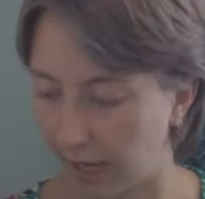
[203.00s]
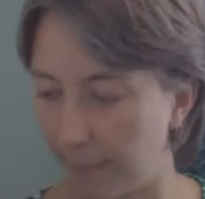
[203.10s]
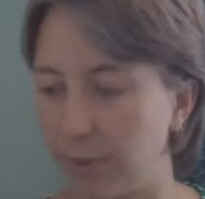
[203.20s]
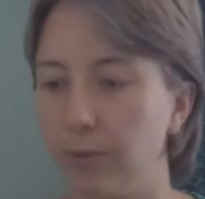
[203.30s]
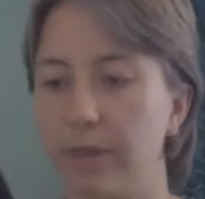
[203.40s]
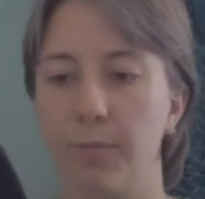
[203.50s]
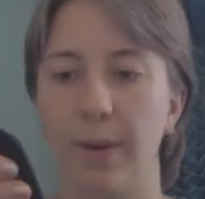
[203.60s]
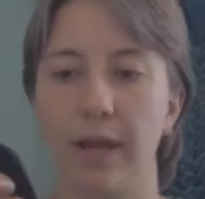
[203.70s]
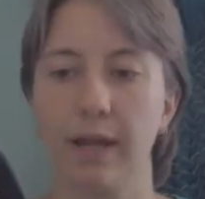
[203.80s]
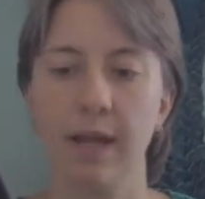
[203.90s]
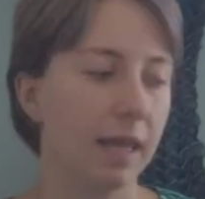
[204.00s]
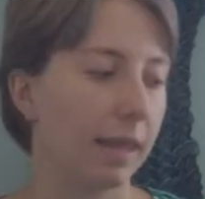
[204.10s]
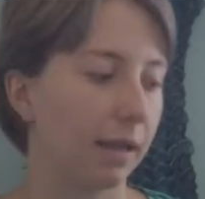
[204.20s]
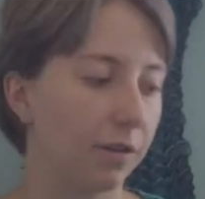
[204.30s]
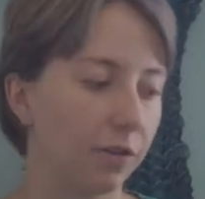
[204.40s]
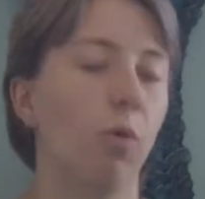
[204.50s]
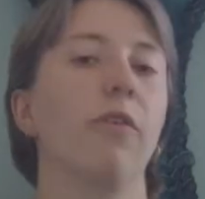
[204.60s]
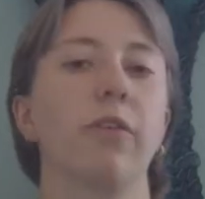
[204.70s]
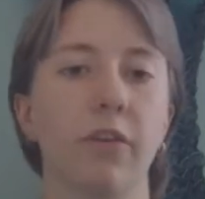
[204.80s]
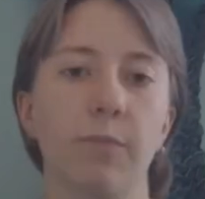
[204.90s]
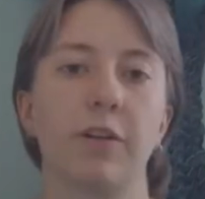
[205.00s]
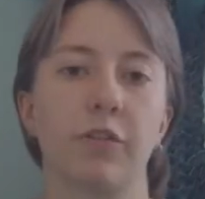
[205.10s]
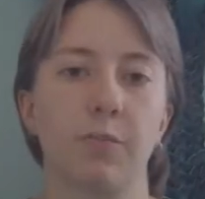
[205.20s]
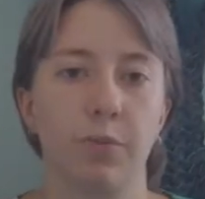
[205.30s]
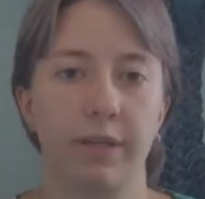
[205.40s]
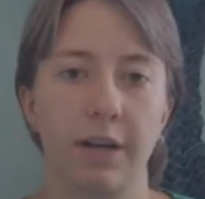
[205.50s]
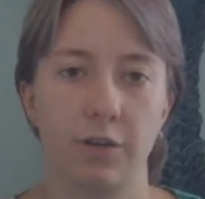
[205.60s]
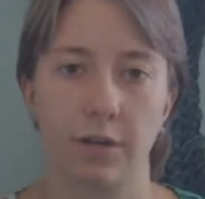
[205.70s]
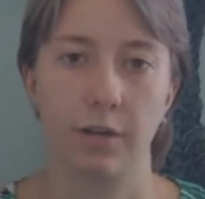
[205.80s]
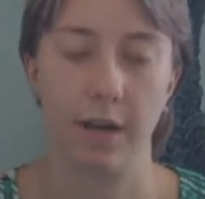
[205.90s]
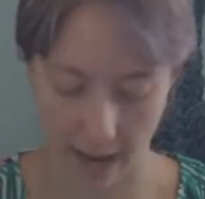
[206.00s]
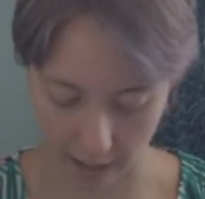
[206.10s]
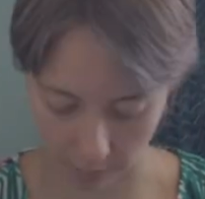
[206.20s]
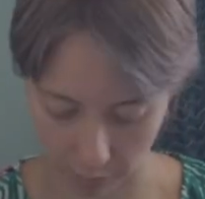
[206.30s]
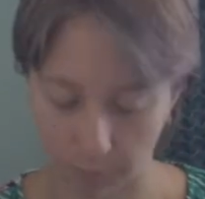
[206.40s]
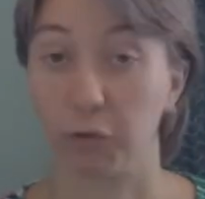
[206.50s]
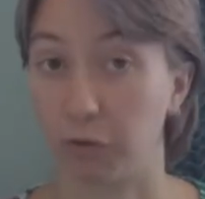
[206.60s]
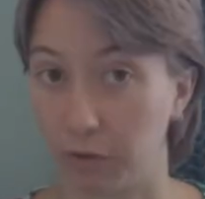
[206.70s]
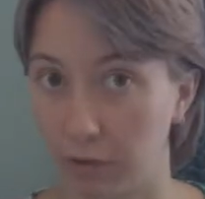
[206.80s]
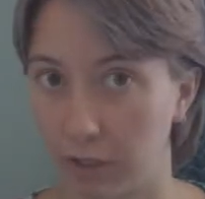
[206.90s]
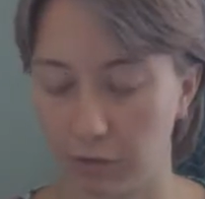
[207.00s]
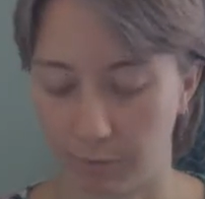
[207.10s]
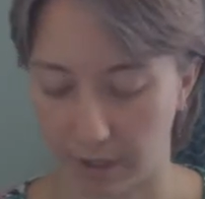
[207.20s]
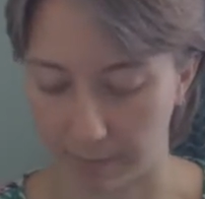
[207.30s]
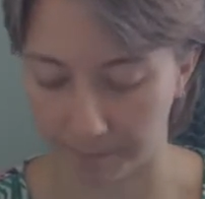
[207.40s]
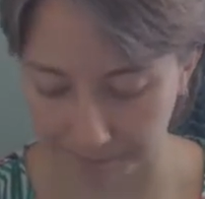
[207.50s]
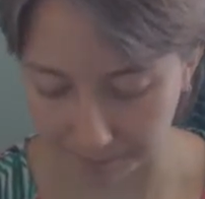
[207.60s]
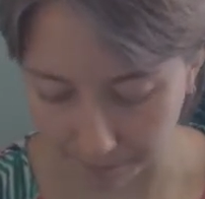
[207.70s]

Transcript: pretty happy with it, but there just wasn't as much protection and propulsion that there should have been.